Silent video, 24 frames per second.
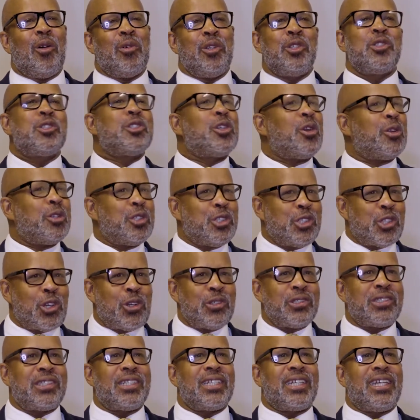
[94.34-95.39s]
We used to go to
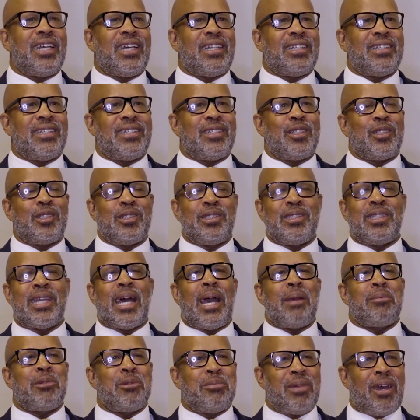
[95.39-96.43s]
church together. She
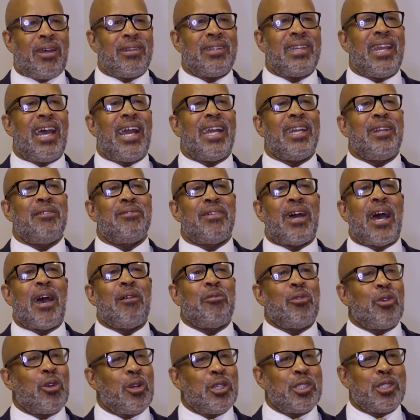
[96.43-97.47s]
typed about
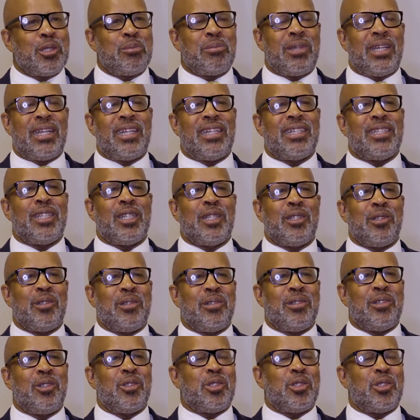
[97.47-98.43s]
95 words a minute and